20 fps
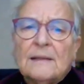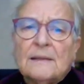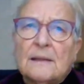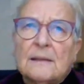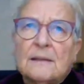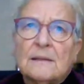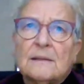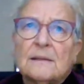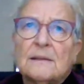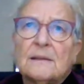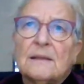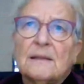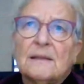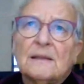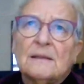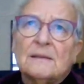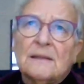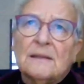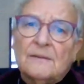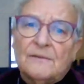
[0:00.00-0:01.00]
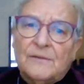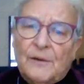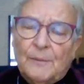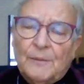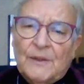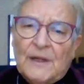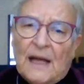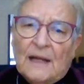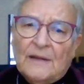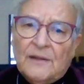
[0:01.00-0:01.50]
And then
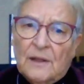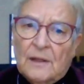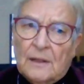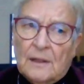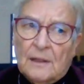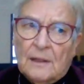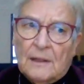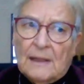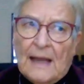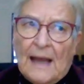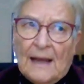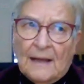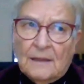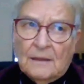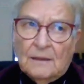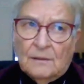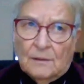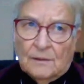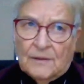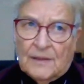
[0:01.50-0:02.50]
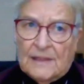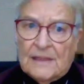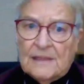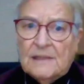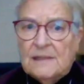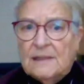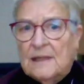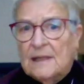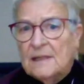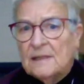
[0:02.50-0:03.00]
from another angle
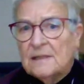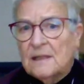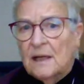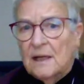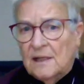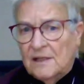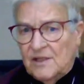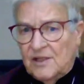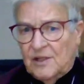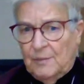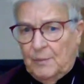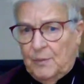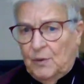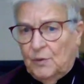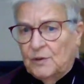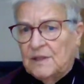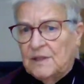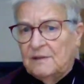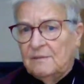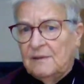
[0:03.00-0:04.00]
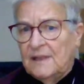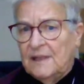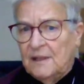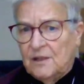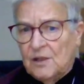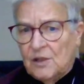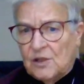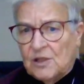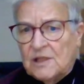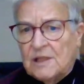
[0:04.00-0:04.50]
these days, unsupportive
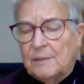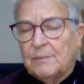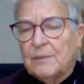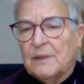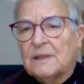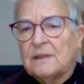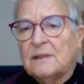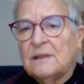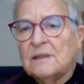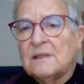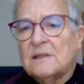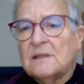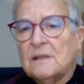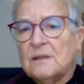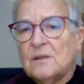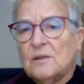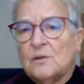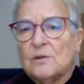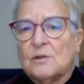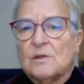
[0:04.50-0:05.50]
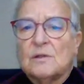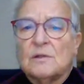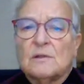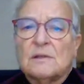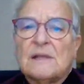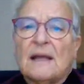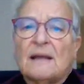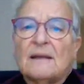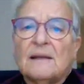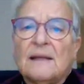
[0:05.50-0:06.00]
leadership at
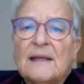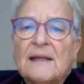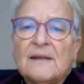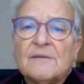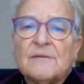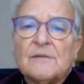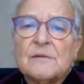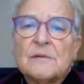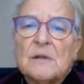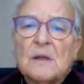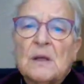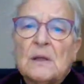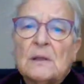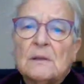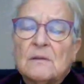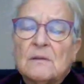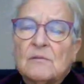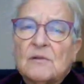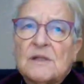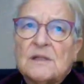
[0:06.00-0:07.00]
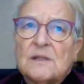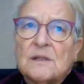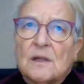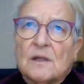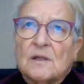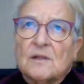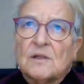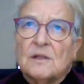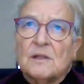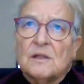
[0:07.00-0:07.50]
institutions that leaves the
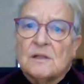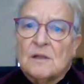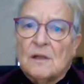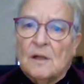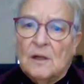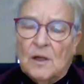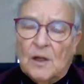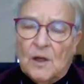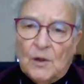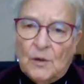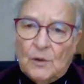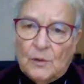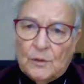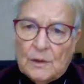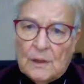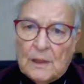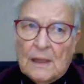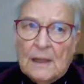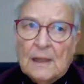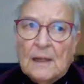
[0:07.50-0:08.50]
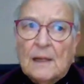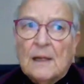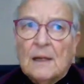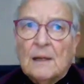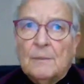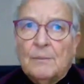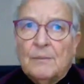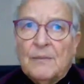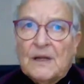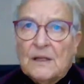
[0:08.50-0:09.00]
researchers alone,
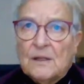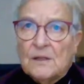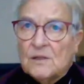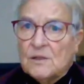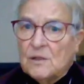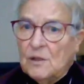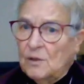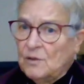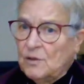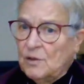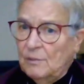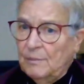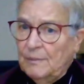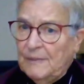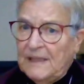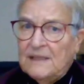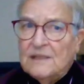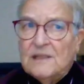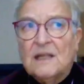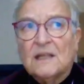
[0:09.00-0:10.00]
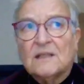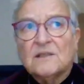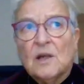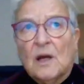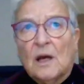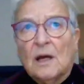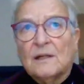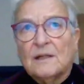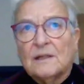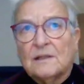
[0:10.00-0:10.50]
because social media
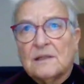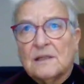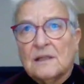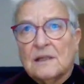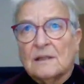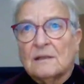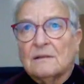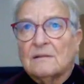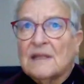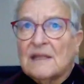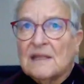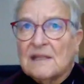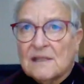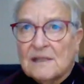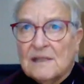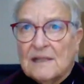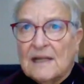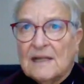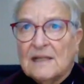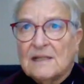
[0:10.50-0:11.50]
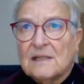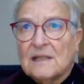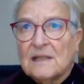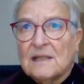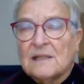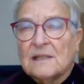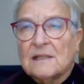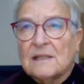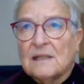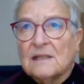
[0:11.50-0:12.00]
targeting these days
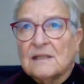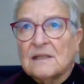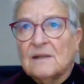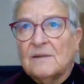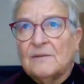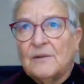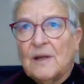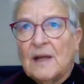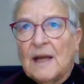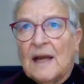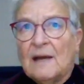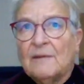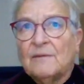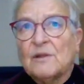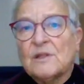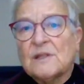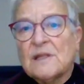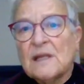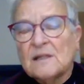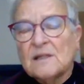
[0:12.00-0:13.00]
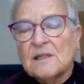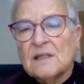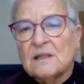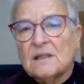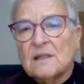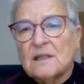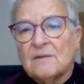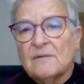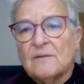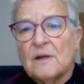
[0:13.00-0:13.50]
is if you have a
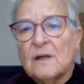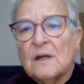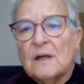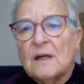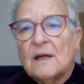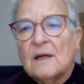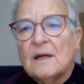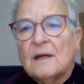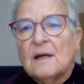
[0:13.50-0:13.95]
sensitive